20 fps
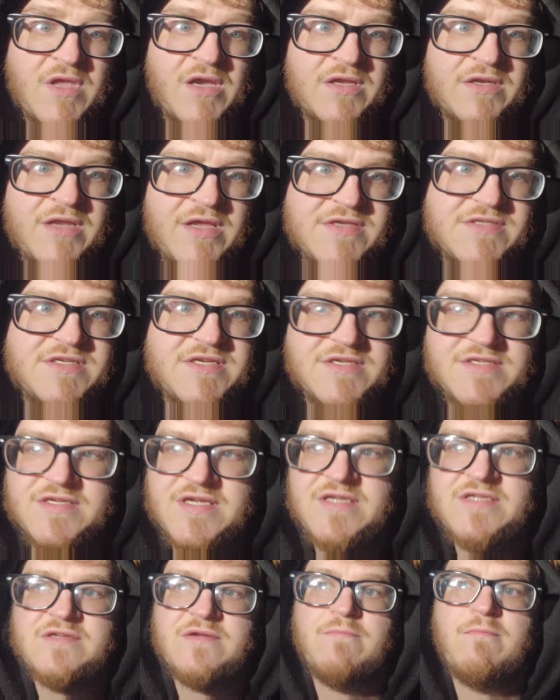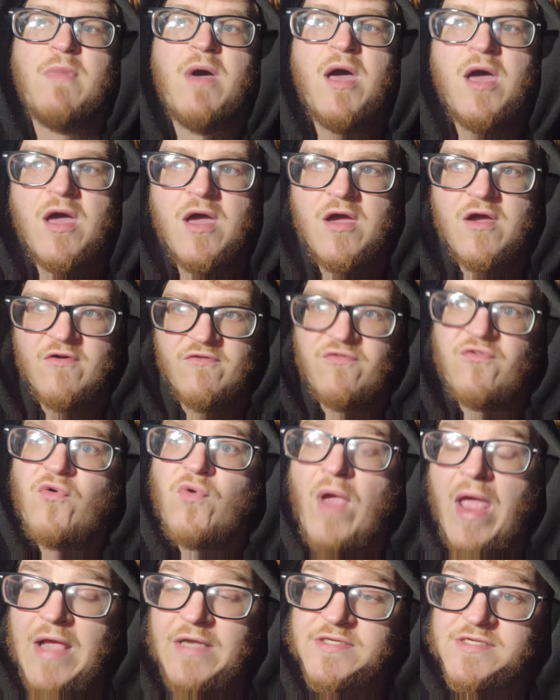Nice to see some
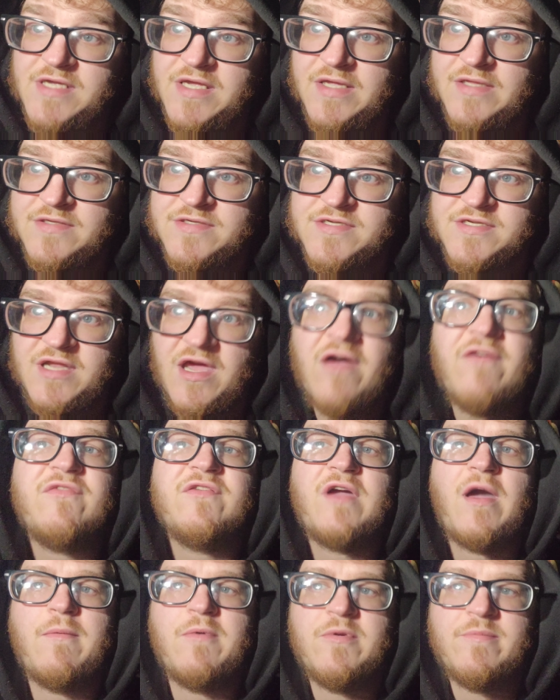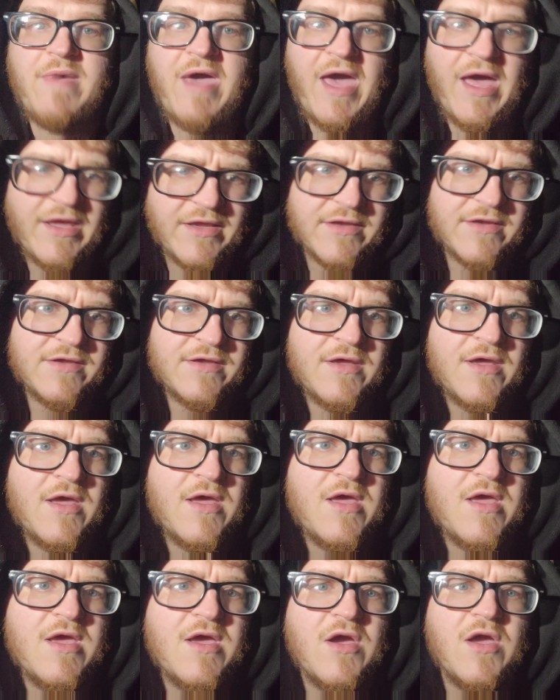Phyrexian stuff coming back.
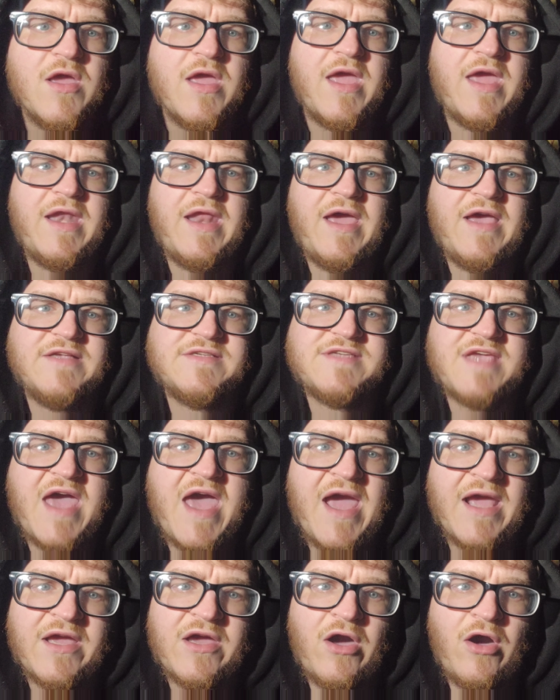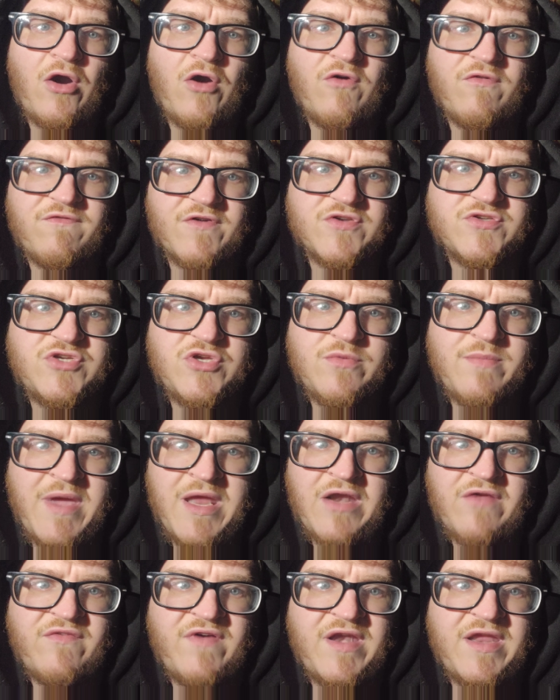It has Echo for two
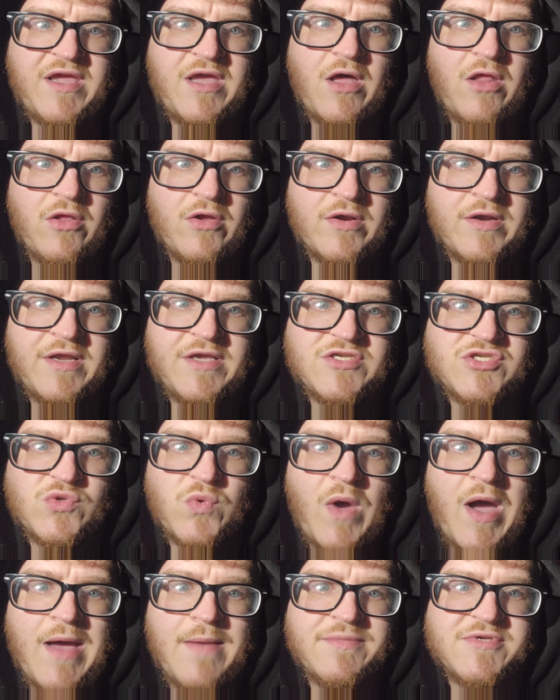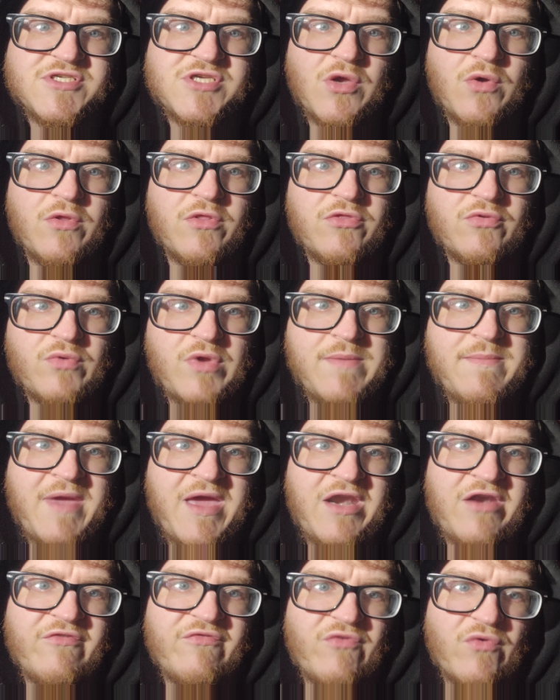mana of any color and a swamp, so three
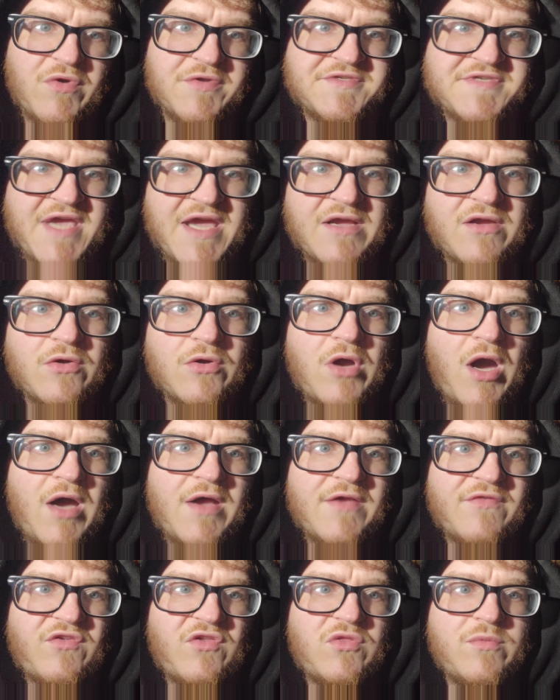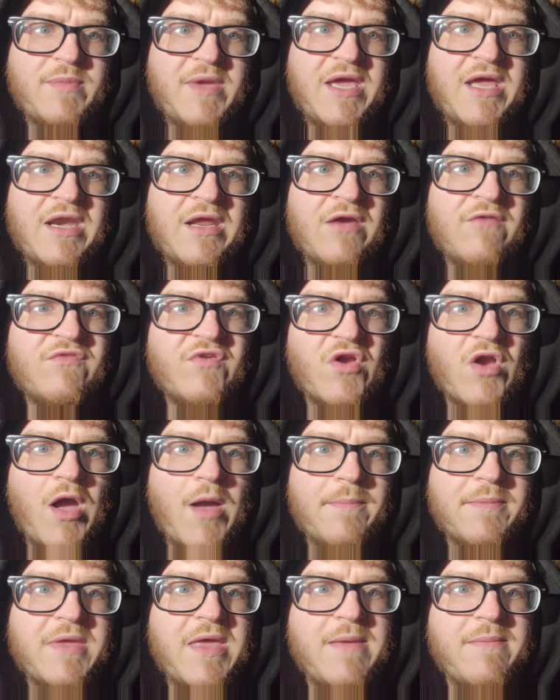mana for its Echo cost. At the beginning of your
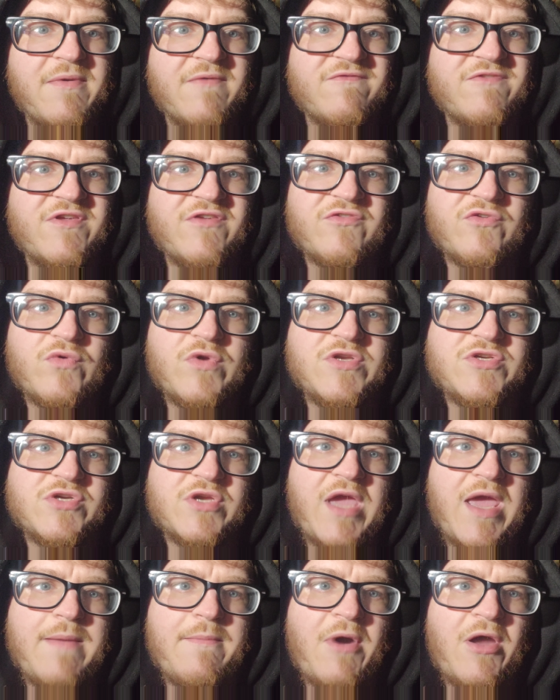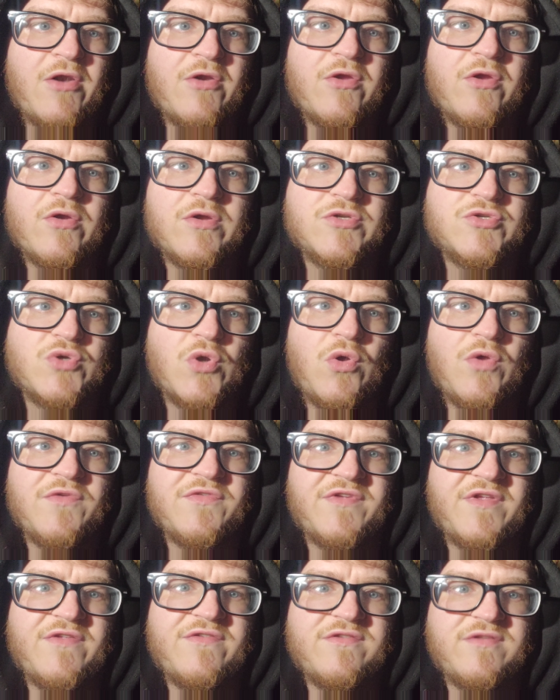upkeep, if this creature came under your control
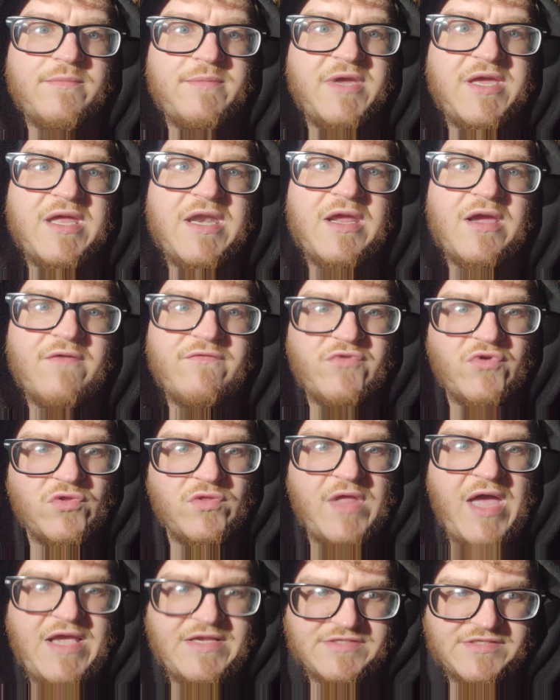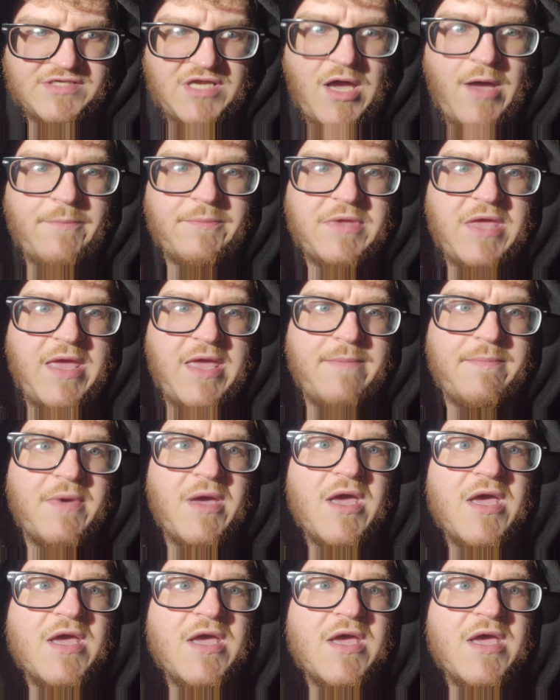since the beginning of your last upkeep,